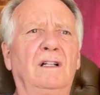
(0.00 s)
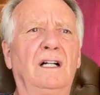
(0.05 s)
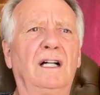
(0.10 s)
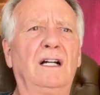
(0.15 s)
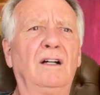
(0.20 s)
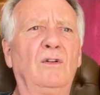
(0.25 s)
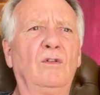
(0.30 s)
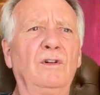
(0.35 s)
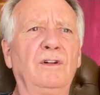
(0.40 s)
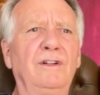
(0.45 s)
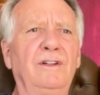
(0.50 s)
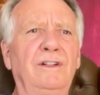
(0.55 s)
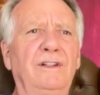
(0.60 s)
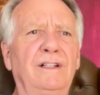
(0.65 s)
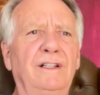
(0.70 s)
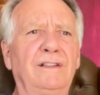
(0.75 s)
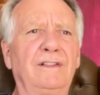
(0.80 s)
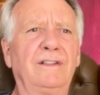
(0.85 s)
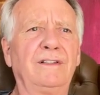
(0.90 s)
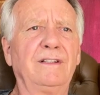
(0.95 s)
I ordered
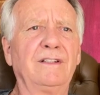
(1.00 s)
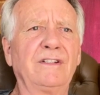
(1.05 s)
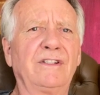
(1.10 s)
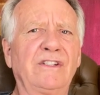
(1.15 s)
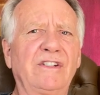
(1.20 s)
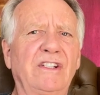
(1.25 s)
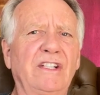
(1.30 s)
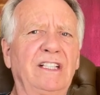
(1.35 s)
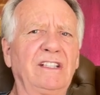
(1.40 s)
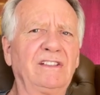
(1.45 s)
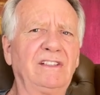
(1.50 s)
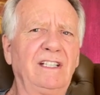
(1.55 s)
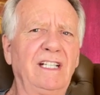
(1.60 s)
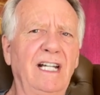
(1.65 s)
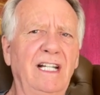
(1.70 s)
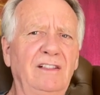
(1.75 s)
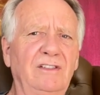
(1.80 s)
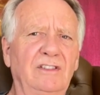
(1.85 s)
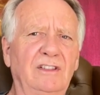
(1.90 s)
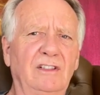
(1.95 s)
it 6
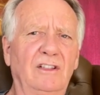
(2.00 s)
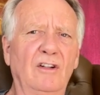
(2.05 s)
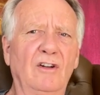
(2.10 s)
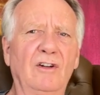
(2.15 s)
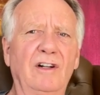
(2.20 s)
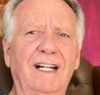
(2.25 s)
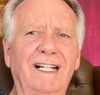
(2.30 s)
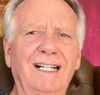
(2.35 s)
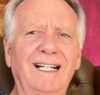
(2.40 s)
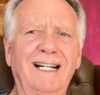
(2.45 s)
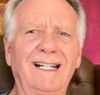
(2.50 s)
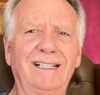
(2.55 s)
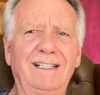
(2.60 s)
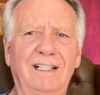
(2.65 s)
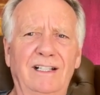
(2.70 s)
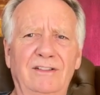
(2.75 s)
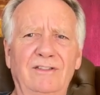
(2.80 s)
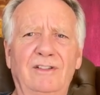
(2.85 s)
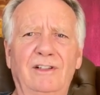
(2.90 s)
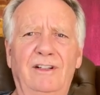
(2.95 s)
days ago and I got it
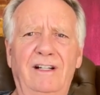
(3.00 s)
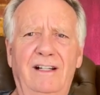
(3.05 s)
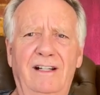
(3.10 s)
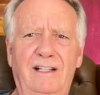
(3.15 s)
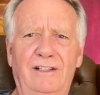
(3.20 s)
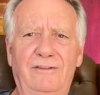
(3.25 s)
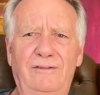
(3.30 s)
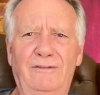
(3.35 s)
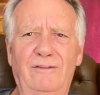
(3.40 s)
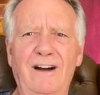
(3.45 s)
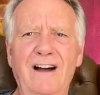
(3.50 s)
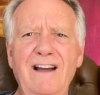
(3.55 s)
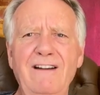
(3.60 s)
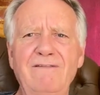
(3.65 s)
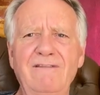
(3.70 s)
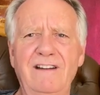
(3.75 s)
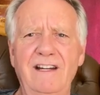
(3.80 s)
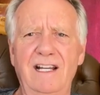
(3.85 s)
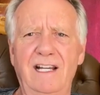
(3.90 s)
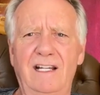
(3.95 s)
yesterday. That's
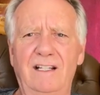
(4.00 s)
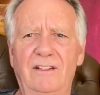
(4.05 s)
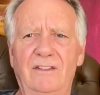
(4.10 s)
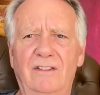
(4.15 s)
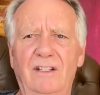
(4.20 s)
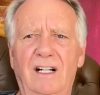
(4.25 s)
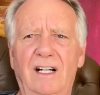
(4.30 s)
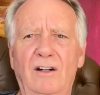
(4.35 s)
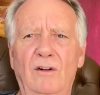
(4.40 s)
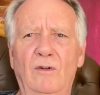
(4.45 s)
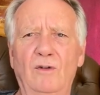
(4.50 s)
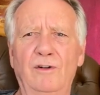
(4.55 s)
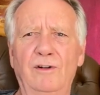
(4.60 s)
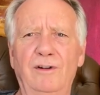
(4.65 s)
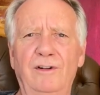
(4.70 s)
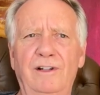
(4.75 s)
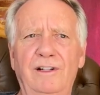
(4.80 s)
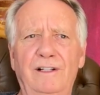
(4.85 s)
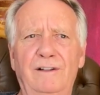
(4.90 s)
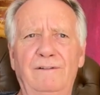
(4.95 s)
5 days. I
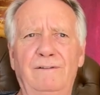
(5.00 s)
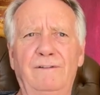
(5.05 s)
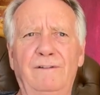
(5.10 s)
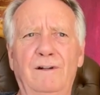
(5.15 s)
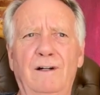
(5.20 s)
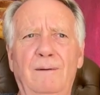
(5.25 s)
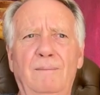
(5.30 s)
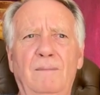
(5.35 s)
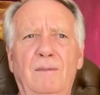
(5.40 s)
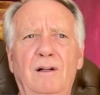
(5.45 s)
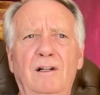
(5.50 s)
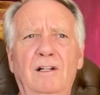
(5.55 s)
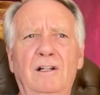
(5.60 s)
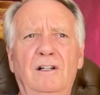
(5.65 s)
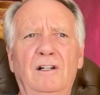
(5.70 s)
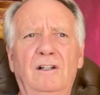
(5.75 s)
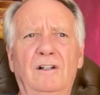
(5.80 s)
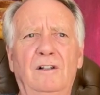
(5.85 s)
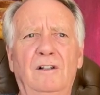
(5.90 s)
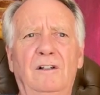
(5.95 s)
ordered it from
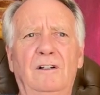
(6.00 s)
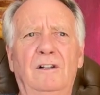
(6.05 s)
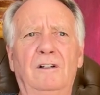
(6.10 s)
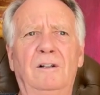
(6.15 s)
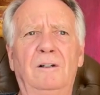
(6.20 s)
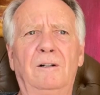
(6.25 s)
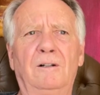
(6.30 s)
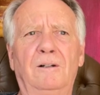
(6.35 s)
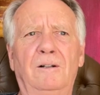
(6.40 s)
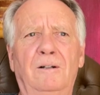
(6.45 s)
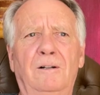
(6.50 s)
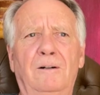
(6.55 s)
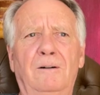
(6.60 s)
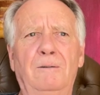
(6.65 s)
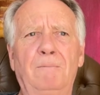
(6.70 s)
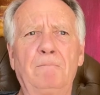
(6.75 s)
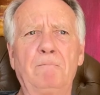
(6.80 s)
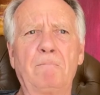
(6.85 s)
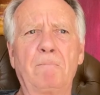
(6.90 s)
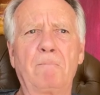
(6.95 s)

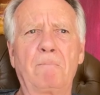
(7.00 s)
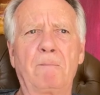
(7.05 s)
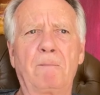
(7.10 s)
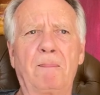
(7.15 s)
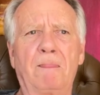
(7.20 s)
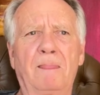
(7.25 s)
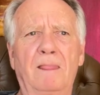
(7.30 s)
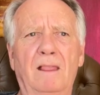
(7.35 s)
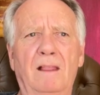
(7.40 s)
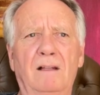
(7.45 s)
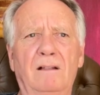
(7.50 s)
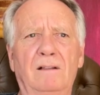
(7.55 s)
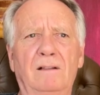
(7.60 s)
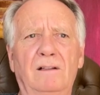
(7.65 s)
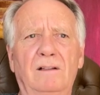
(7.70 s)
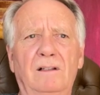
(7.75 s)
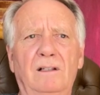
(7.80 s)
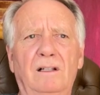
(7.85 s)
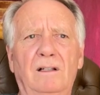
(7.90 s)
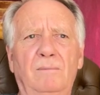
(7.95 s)

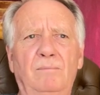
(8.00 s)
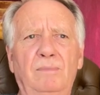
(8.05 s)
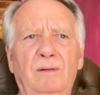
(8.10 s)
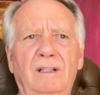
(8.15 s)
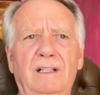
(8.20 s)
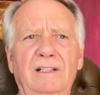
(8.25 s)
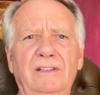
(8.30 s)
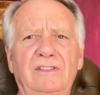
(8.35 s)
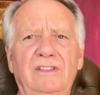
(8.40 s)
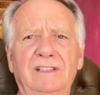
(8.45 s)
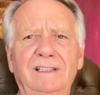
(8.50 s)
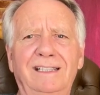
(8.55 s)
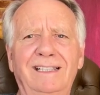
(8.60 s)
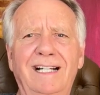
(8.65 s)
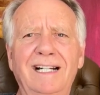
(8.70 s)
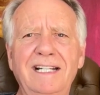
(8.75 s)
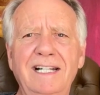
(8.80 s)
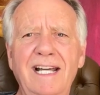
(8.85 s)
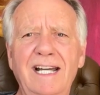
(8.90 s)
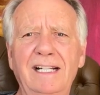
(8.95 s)
a place in
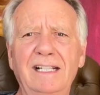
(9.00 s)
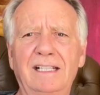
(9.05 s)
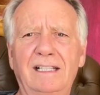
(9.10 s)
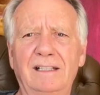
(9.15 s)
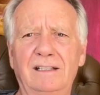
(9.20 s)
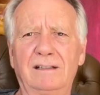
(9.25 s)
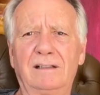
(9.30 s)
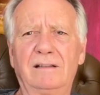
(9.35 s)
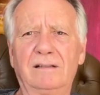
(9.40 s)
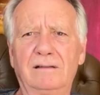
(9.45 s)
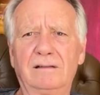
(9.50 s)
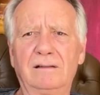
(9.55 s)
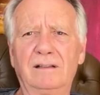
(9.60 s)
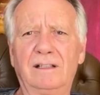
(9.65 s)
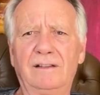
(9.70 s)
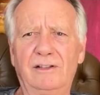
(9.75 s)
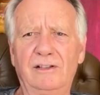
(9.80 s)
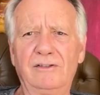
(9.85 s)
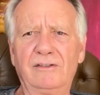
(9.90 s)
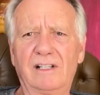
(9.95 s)
Connecticut
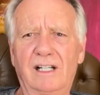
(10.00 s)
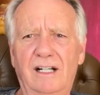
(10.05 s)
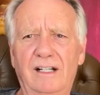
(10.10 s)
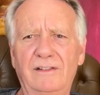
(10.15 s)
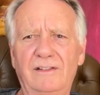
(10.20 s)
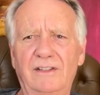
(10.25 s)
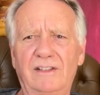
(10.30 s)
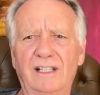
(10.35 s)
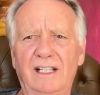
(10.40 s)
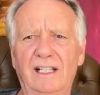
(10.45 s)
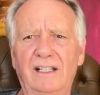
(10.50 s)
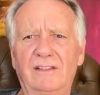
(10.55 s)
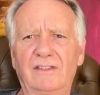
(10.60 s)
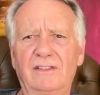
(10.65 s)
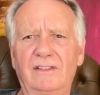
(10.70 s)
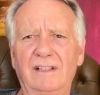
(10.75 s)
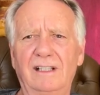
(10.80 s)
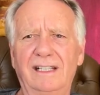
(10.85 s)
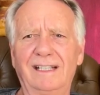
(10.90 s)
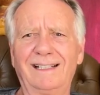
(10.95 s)
in the United
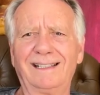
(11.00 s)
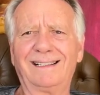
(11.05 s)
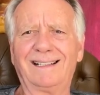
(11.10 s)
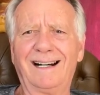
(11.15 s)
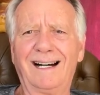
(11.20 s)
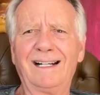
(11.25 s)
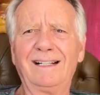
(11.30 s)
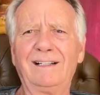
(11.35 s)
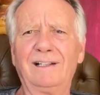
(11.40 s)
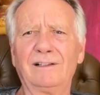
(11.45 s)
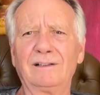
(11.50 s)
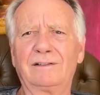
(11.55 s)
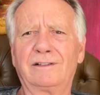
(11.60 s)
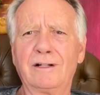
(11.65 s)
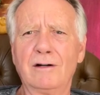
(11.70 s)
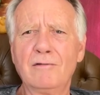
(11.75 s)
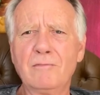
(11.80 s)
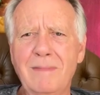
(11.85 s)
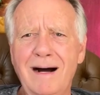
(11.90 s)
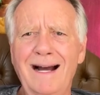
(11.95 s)
States and it got here
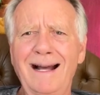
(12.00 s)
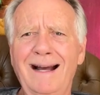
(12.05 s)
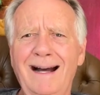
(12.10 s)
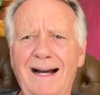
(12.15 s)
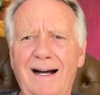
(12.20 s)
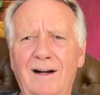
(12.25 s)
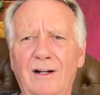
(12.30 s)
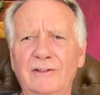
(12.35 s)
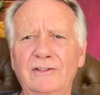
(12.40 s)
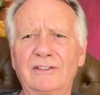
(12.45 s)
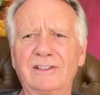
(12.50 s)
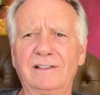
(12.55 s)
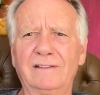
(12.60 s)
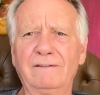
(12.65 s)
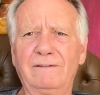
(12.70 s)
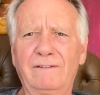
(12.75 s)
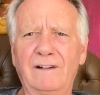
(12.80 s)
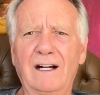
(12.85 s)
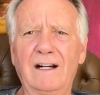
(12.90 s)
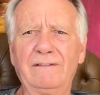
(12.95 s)
to my house
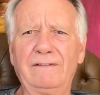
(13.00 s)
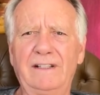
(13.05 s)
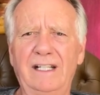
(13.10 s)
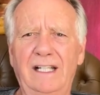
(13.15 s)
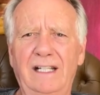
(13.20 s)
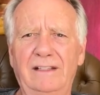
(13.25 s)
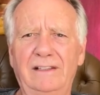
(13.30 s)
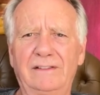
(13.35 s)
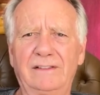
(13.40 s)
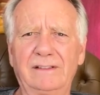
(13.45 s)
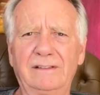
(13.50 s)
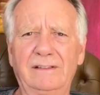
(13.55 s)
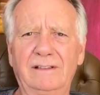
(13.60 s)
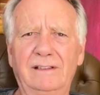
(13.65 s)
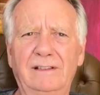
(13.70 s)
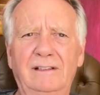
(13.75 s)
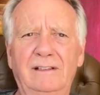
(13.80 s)
in 5 days.